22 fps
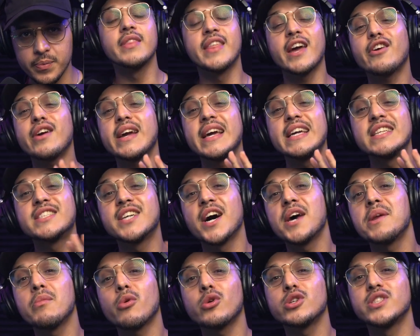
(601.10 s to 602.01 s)
There are a
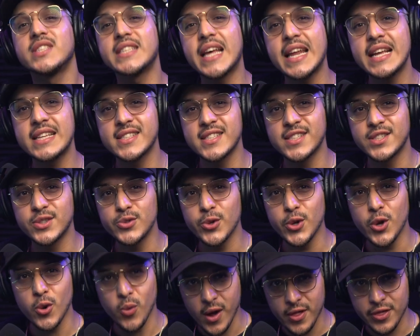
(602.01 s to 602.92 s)
ton more settings in
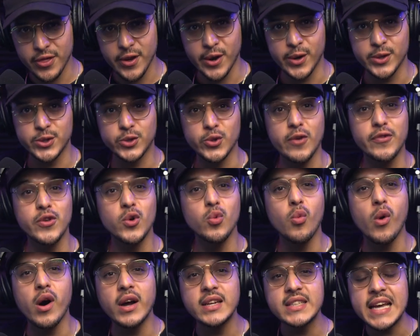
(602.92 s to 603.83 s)
Studio One though, so if you
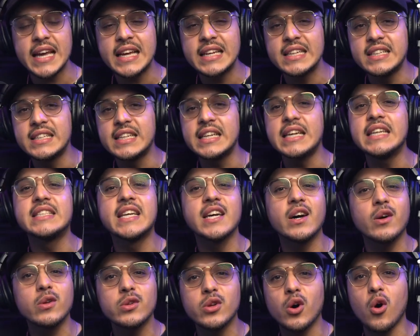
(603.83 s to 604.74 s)
want a
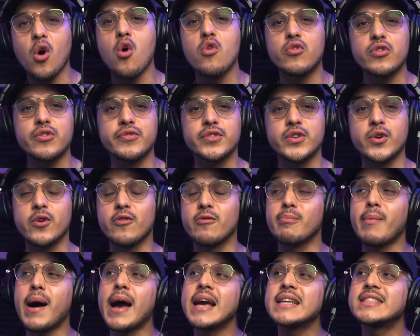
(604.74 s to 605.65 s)
detailed overview
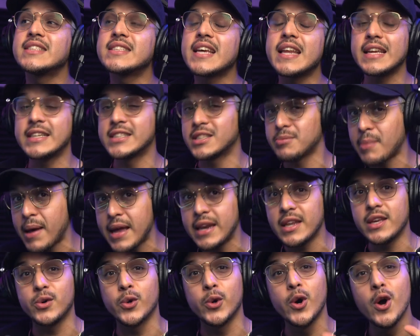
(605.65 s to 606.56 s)
of my settings
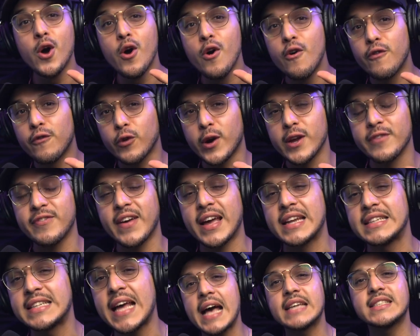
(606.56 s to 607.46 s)
menu for a
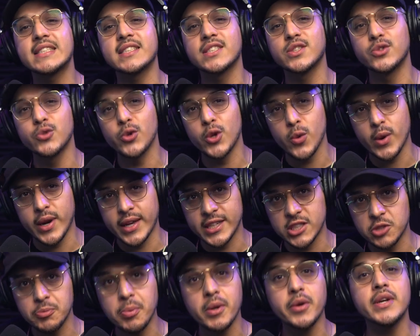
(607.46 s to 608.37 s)
fantastic Studio One
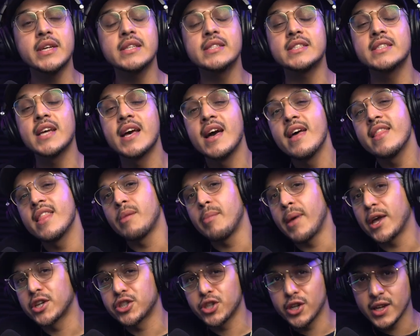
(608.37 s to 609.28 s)
experience,
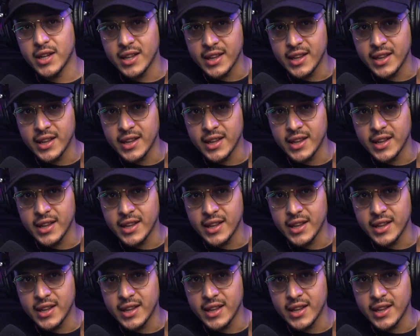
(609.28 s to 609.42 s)
make sure to